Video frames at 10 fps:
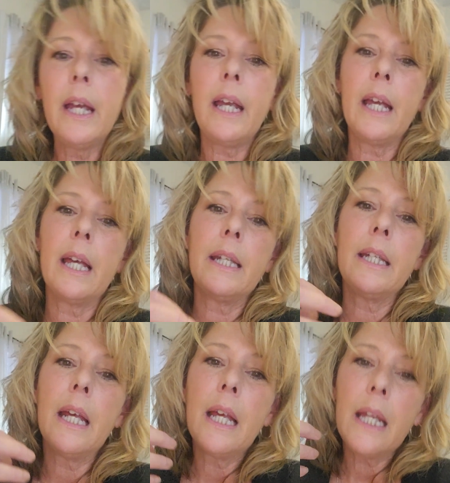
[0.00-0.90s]
and
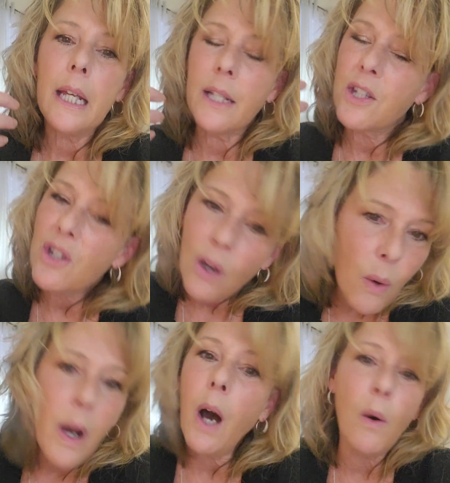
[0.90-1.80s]
it's
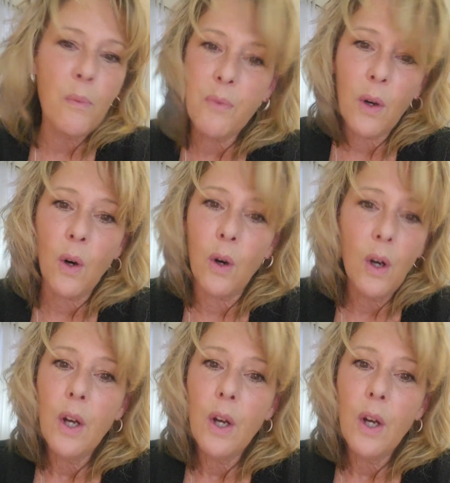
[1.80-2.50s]
so helpful